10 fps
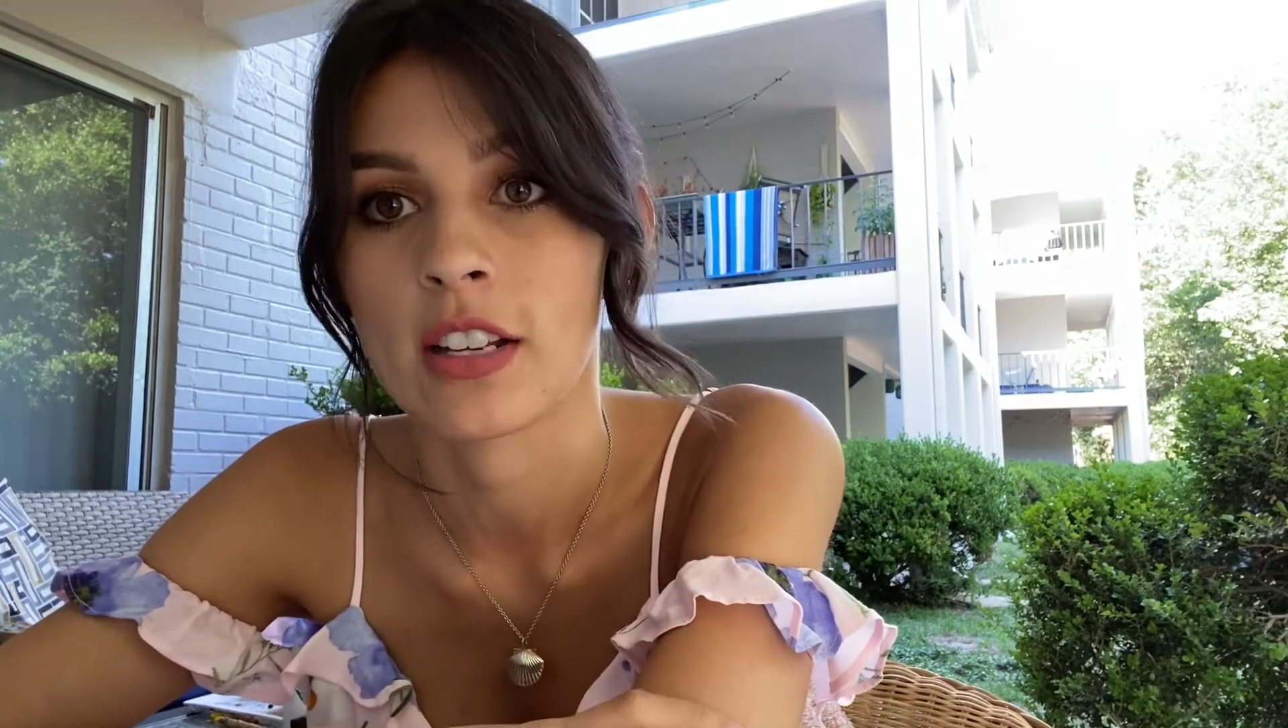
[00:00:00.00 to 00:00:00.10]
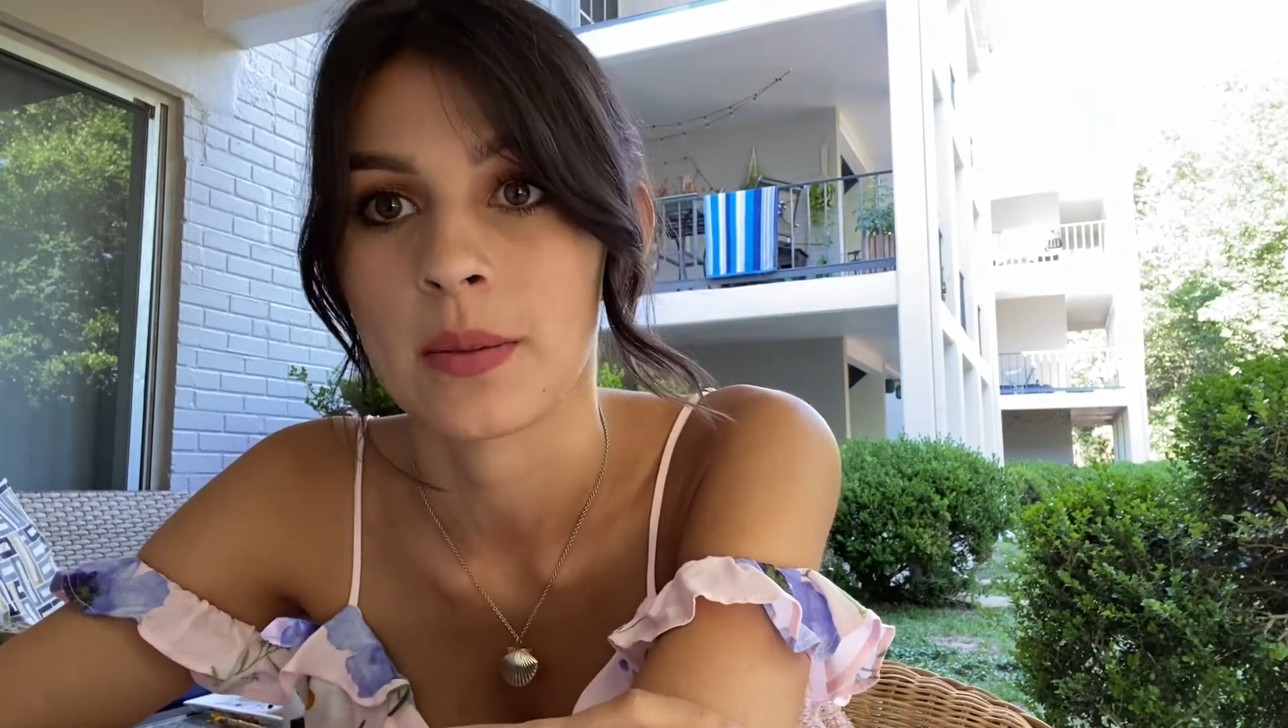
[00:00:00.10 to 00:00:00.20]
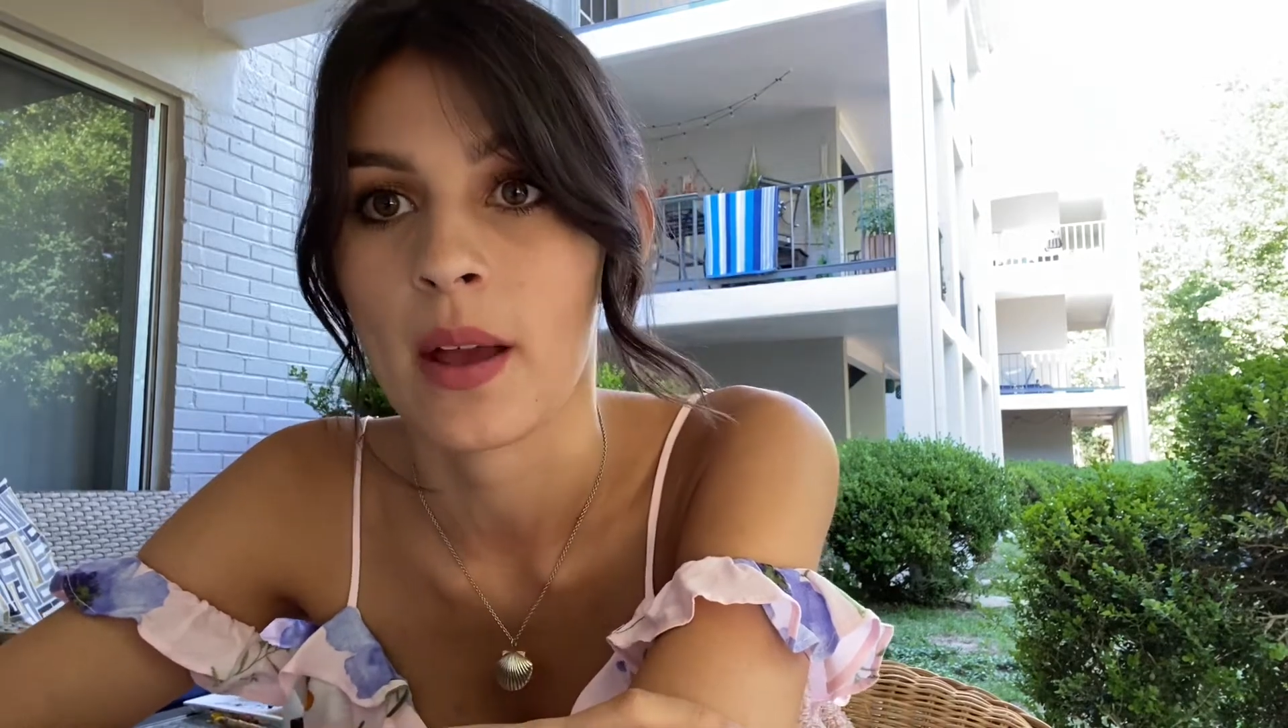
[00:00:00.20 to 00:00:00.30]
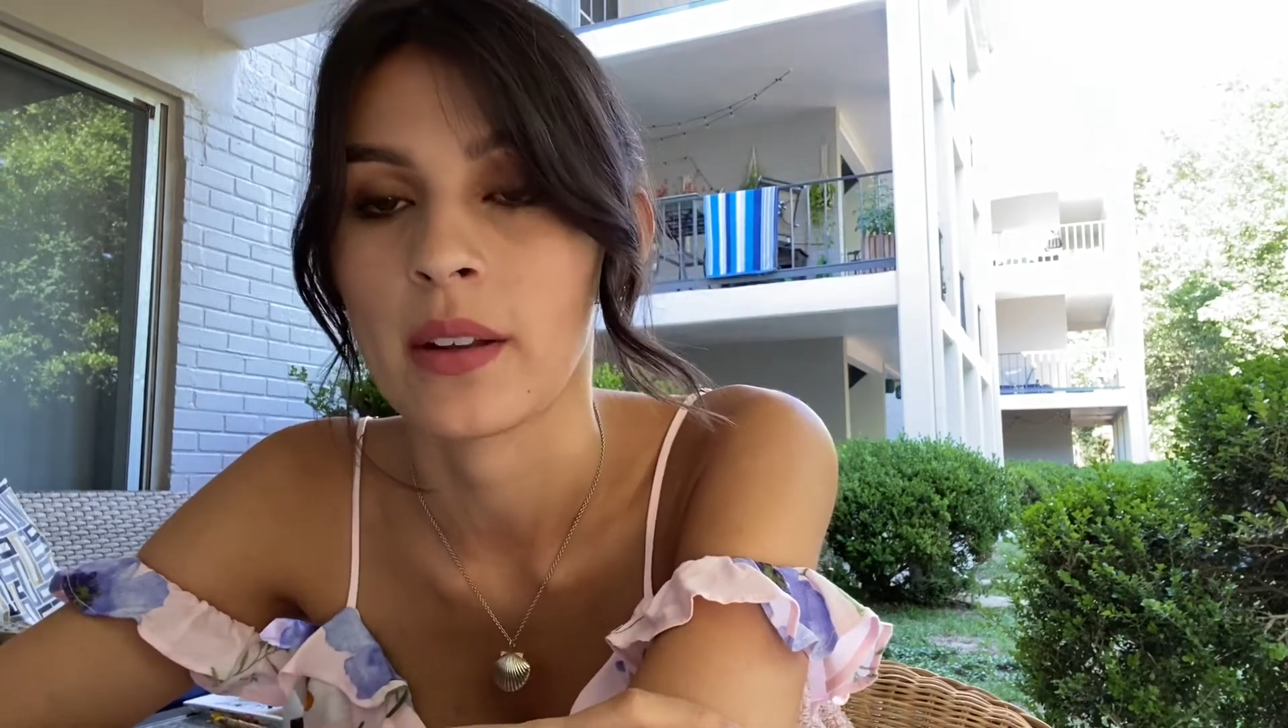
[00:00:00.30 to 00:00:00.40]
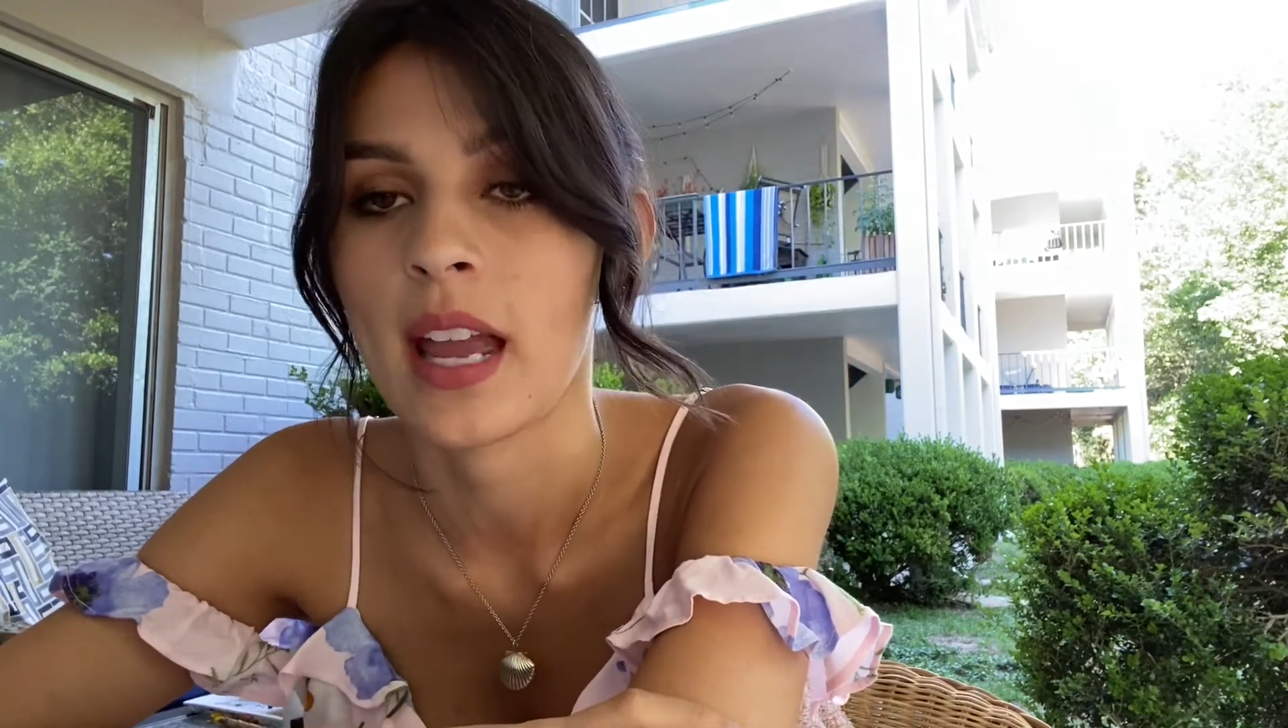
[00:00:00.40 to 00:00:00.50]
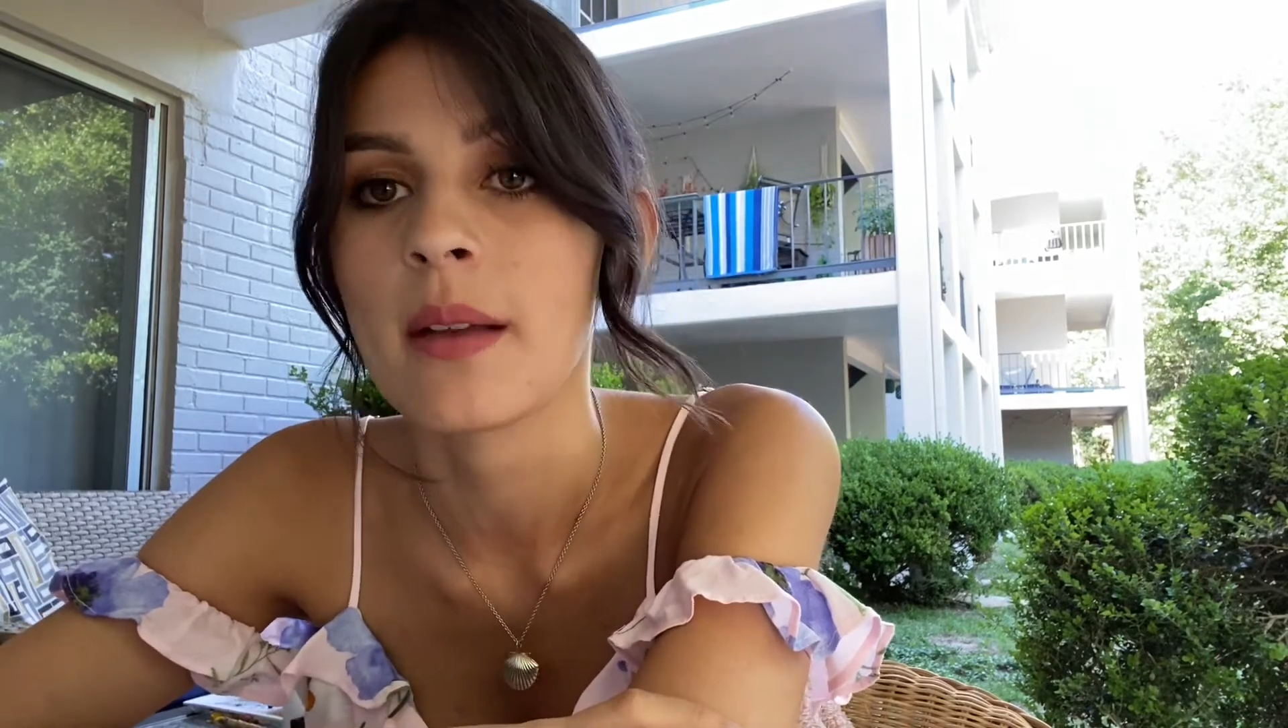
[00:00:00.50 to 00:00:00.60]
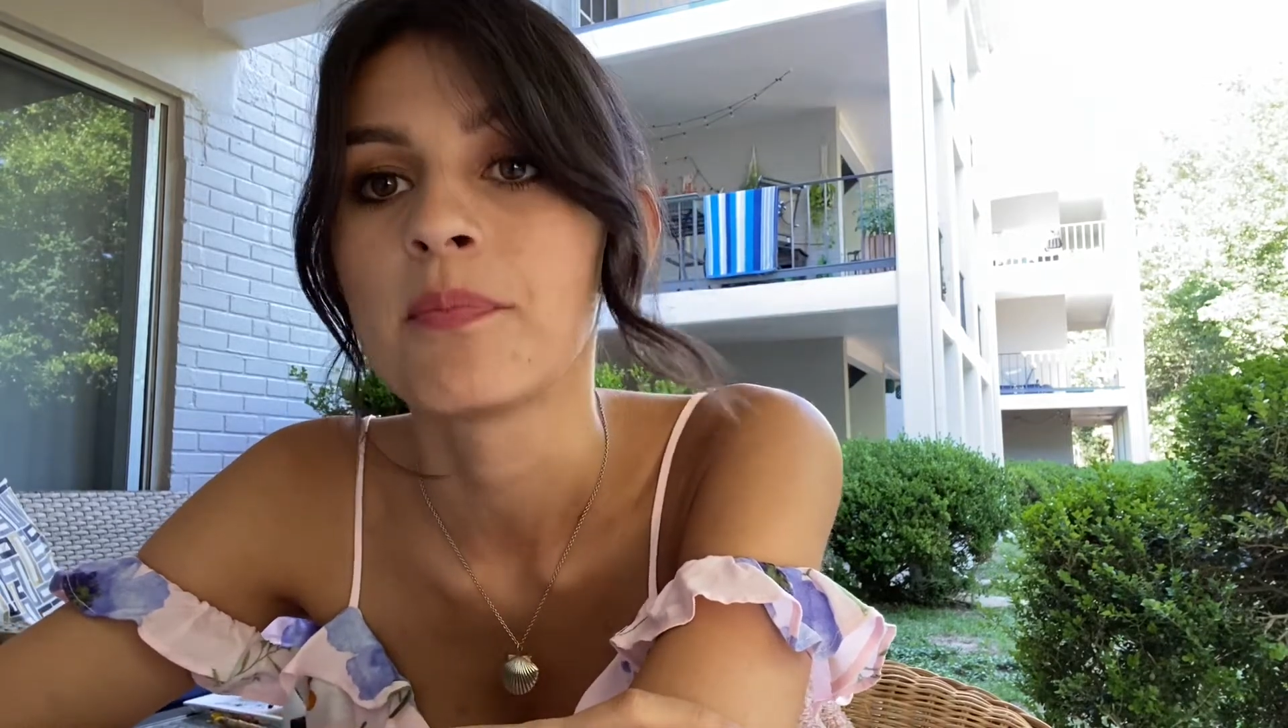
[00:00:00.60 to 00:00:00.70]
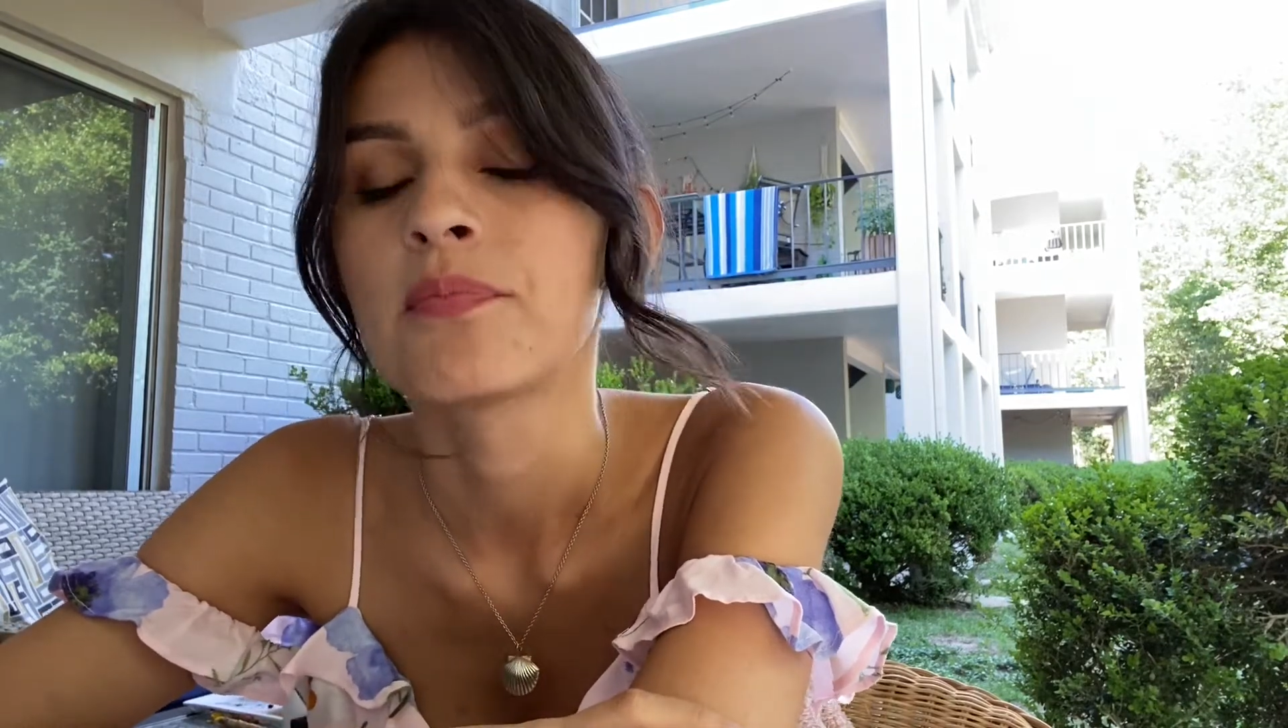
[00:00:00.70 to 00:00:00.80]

about yet.